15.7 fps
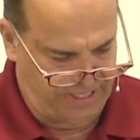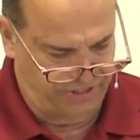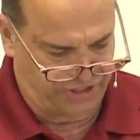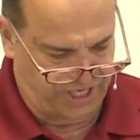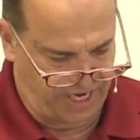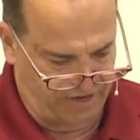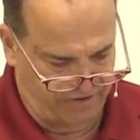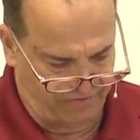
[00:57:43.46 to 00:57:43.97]
and
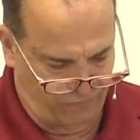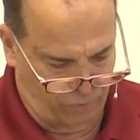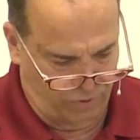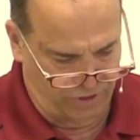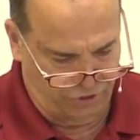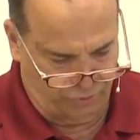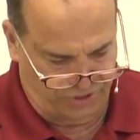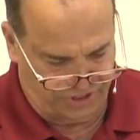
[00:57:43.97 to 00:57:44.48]
sound of
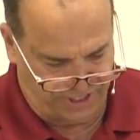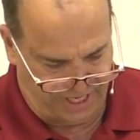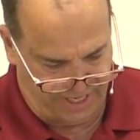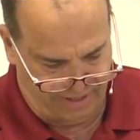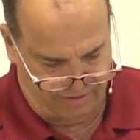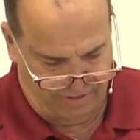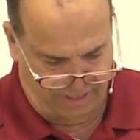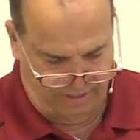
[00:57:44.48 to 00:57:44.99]
words which
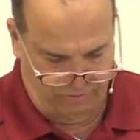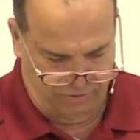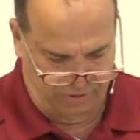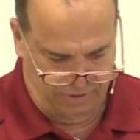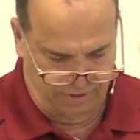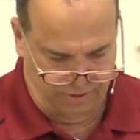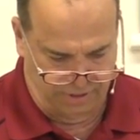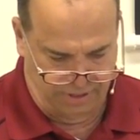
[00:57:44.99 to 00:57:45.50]
sound
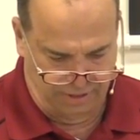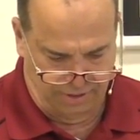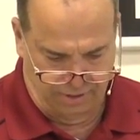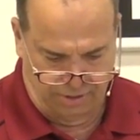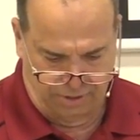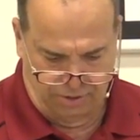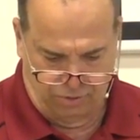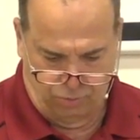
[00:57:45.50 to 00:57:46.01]

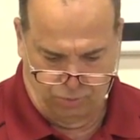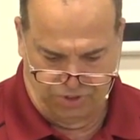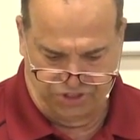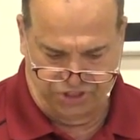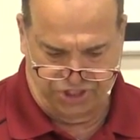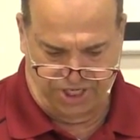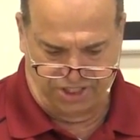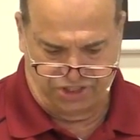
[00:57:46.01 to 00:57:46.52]

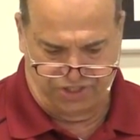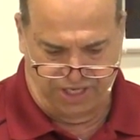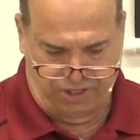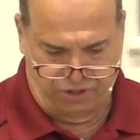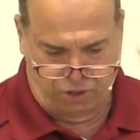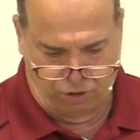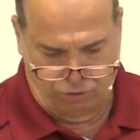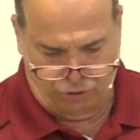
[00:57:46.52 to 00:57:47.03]
was such
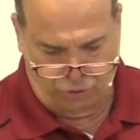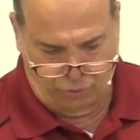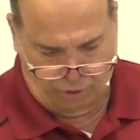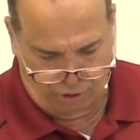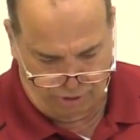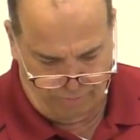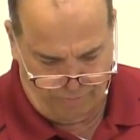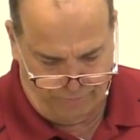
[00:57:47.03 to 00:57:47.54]
that those who
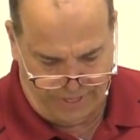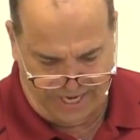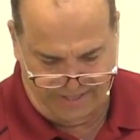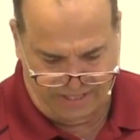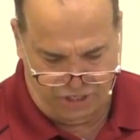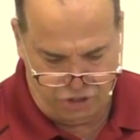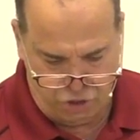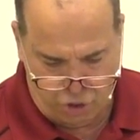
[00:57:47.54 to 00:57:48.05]
heard
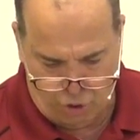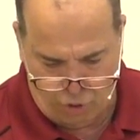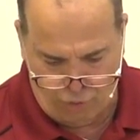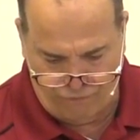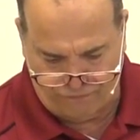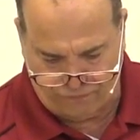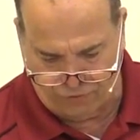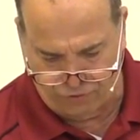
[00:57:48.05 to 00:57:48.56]
begged that
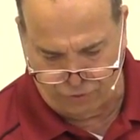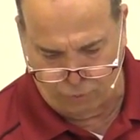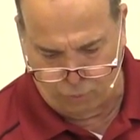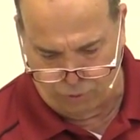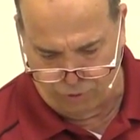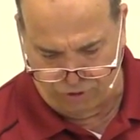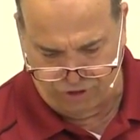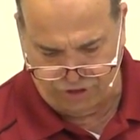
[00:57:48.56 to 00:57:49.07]
no further
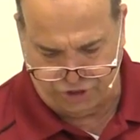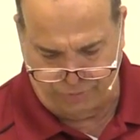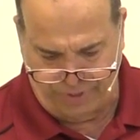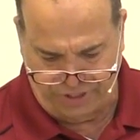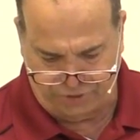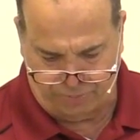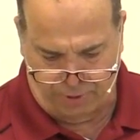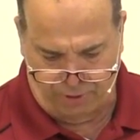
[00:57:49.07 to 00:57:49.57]
word should
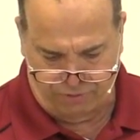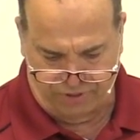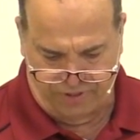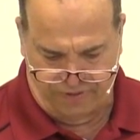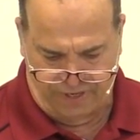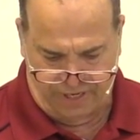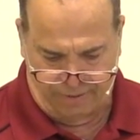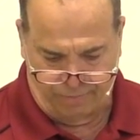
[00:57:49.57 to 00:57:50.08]
be spoken
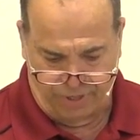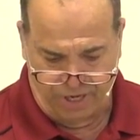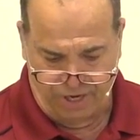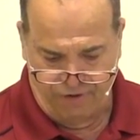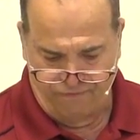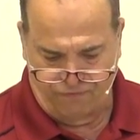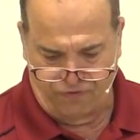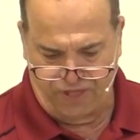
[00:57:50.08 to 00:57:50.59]
to them,
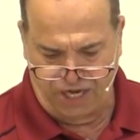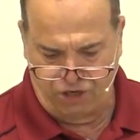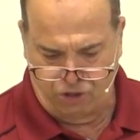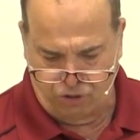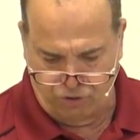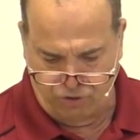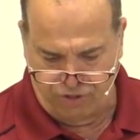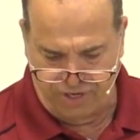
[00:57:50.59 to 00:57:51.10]
for they
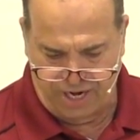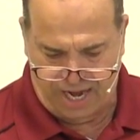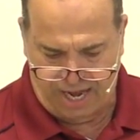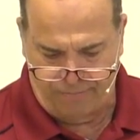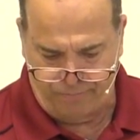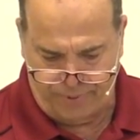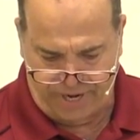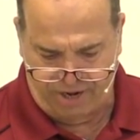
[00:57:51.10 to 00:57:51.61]
could
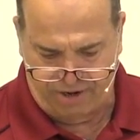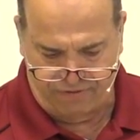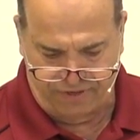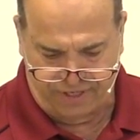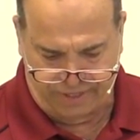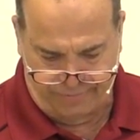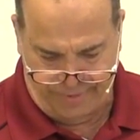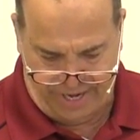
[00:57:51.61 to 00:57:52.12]
not bear
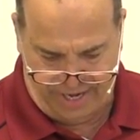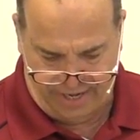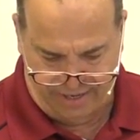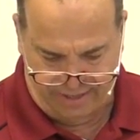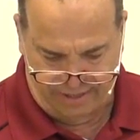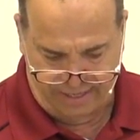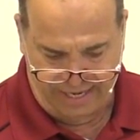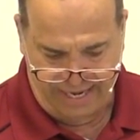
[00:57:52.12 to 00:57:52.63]
the
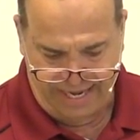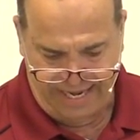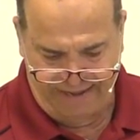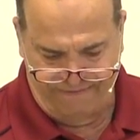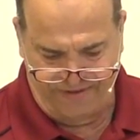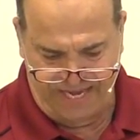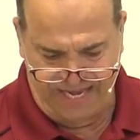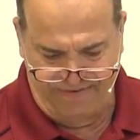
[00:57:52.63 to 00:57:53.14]
command.
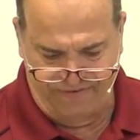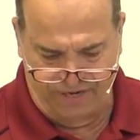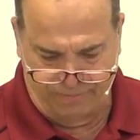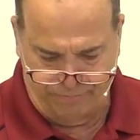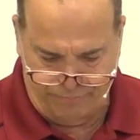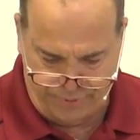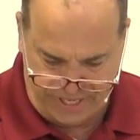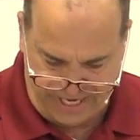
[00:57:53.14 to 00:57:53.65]
If even a
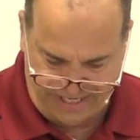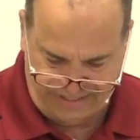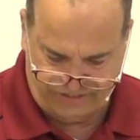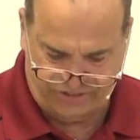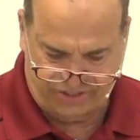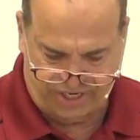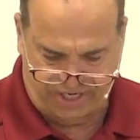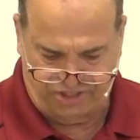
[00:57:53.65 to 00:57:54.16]

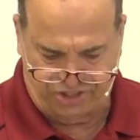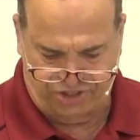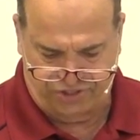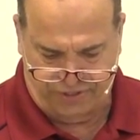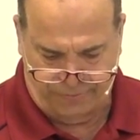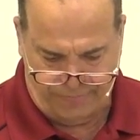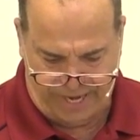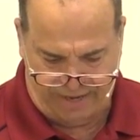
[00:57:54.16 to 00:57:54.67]
beast
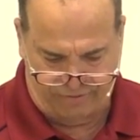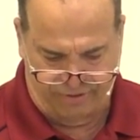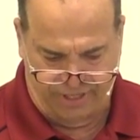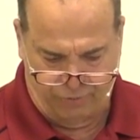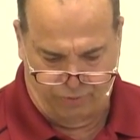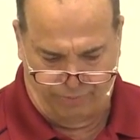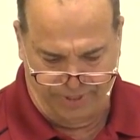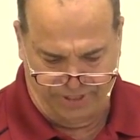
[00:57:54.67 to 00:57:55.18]
touches the mountain,
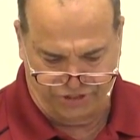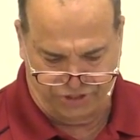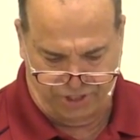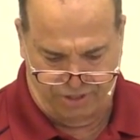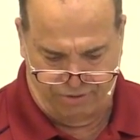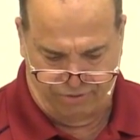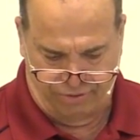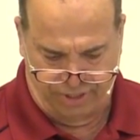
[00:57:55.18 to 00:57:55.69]
it will be
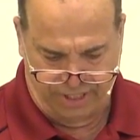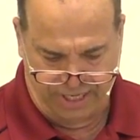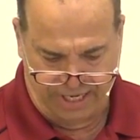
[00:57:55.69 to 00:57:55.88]
stoned.